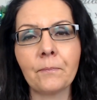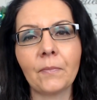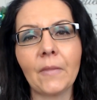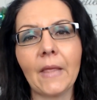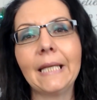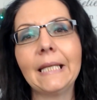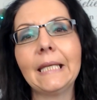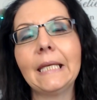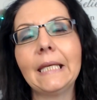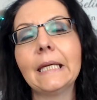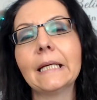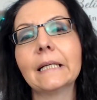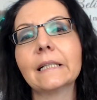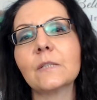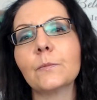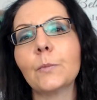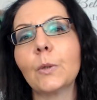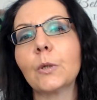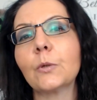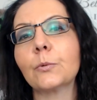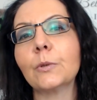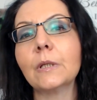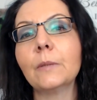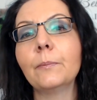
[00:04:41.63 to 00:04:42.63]
And here's
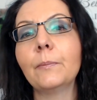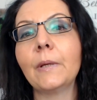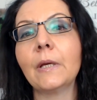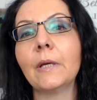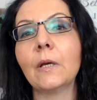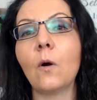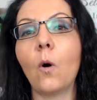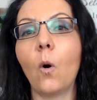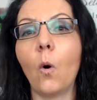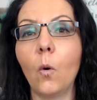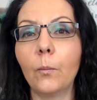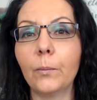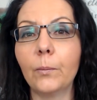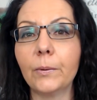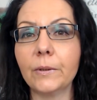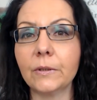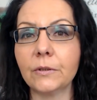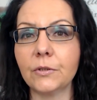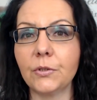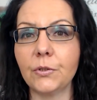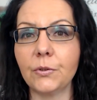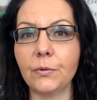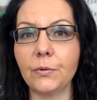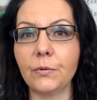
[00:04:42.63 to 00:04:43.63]
about really being
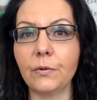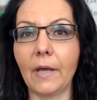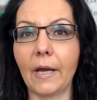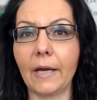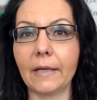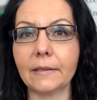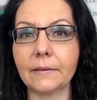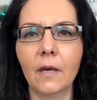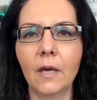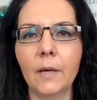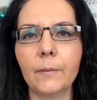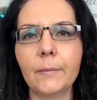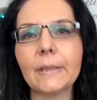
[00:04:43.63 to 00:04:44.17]
open to that.